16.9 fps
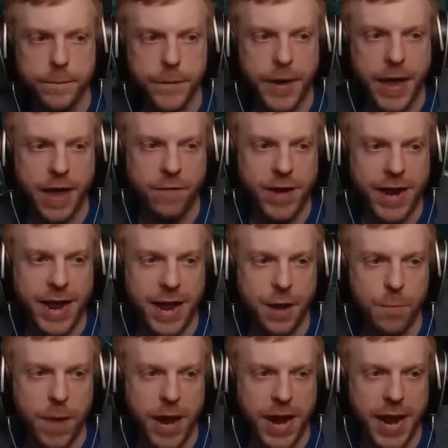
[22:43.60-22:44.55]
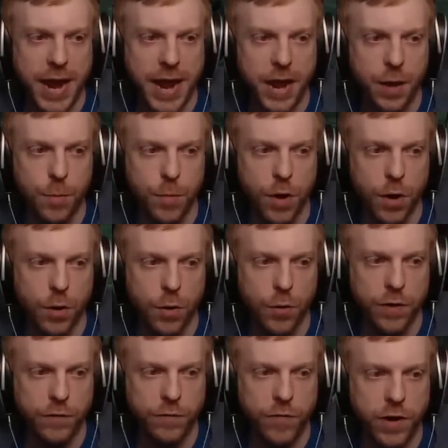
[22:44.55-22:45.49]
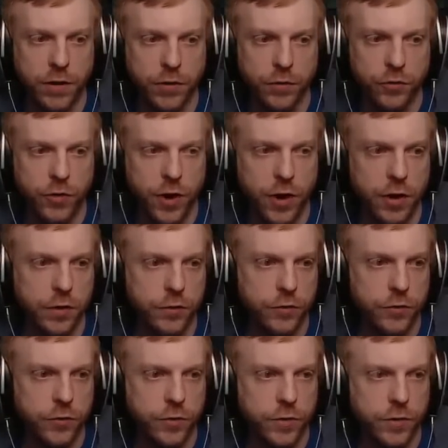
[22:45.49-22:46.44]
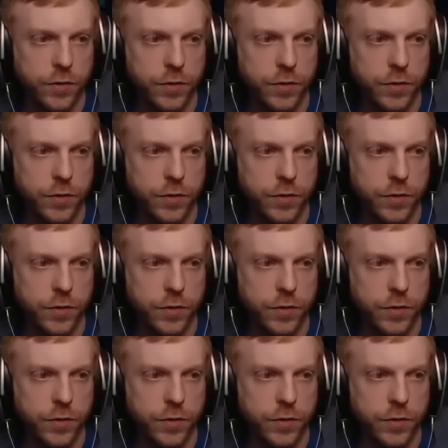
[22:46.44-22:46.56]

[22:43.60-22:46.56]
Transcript: I have it in my hand, bro. That fucking sucks.